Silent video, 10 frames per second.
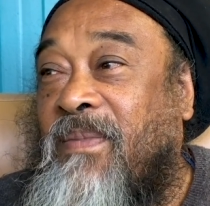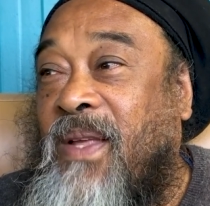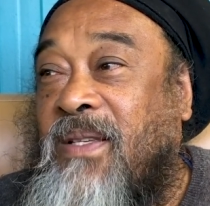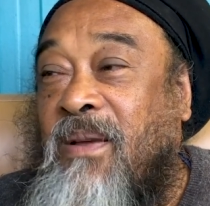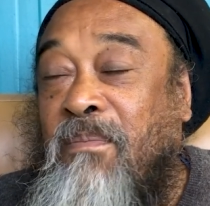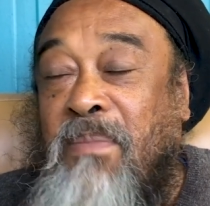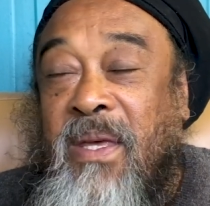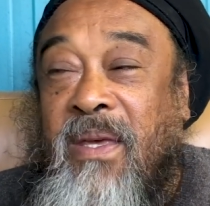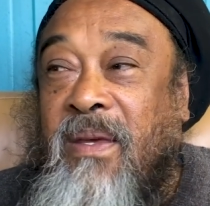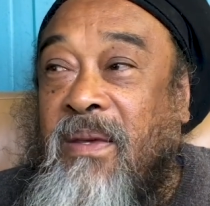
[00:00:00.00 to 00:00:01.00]
That's a
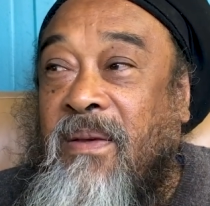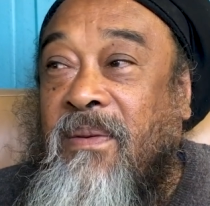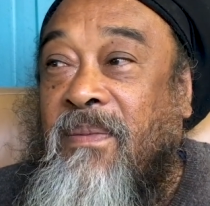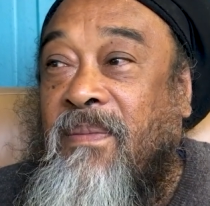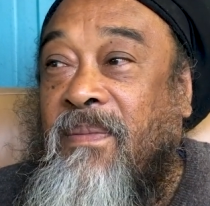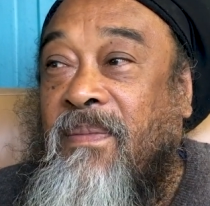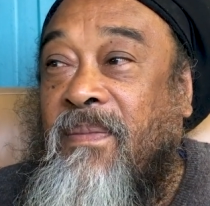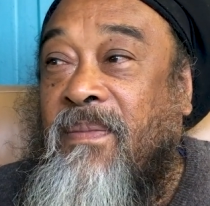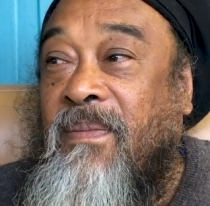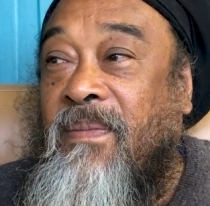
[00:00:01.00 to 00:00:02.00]
biggie.
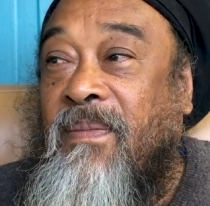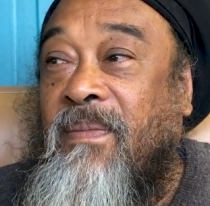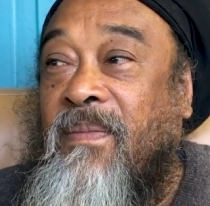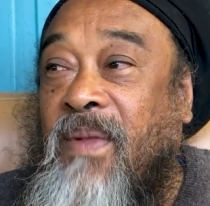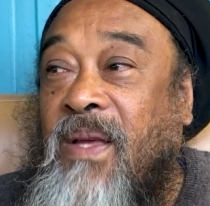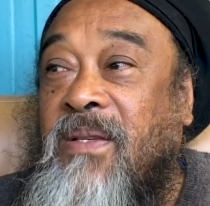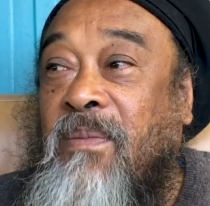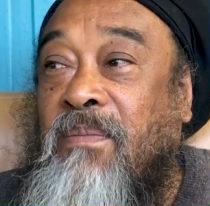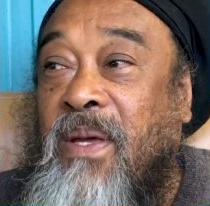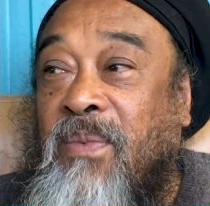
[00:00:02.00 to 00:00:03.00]
That's
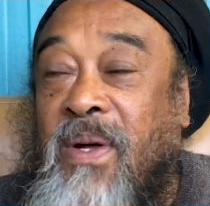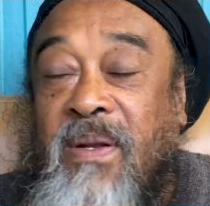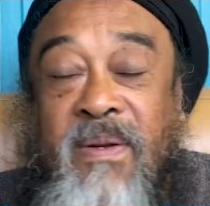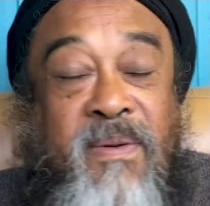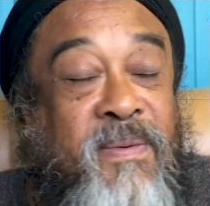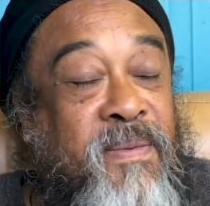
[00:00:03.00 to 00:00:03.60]
a big one.